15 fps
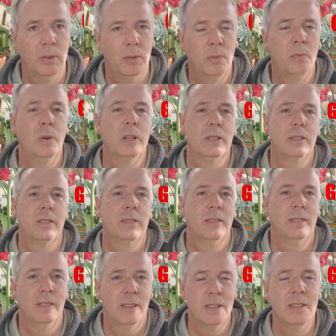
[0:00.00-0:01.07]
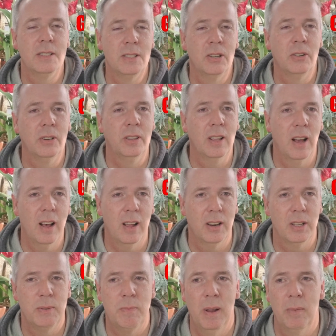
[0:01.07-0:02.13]
once considered the
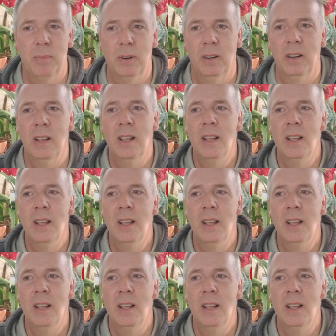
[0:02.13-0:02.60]
hottest pepper.